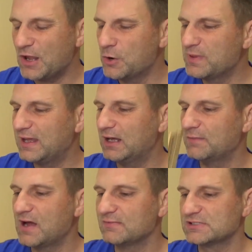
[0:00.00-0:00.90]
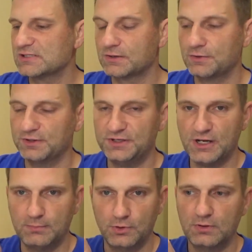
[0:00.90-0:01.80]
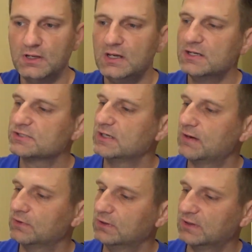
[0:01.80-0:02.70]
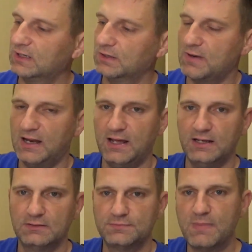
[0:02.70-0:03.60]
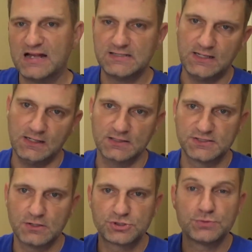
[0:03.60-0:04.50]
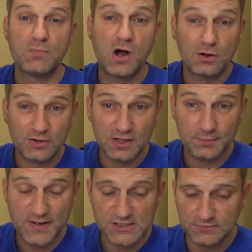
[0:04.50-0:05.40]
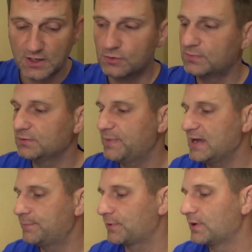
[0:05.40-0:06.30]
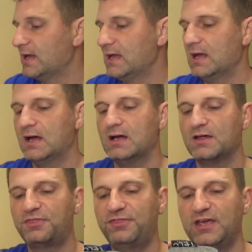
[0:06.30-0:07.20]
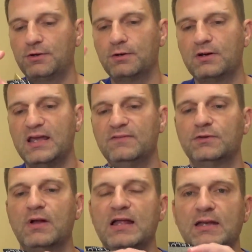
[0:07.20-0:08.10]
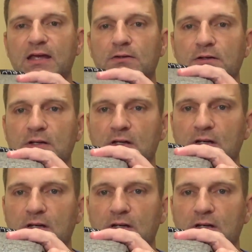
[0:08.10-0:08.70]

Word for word: open that up, obviously going to double. So now we're looking at about 8 by 10. So smaller than a piece of notebook paper, uh, thinner even right now,